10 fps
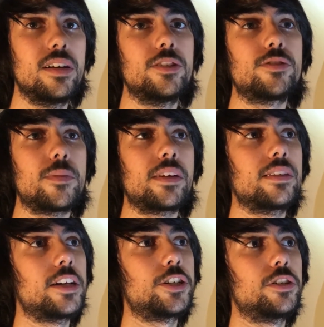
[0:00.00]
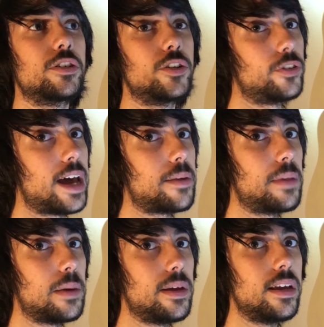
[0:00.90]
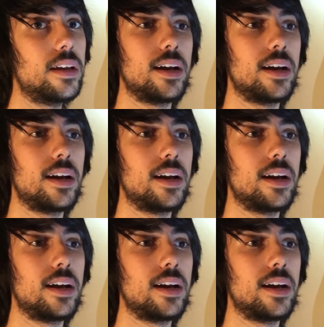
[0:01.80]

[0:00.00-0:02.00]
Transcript: do something that you're good at maybe,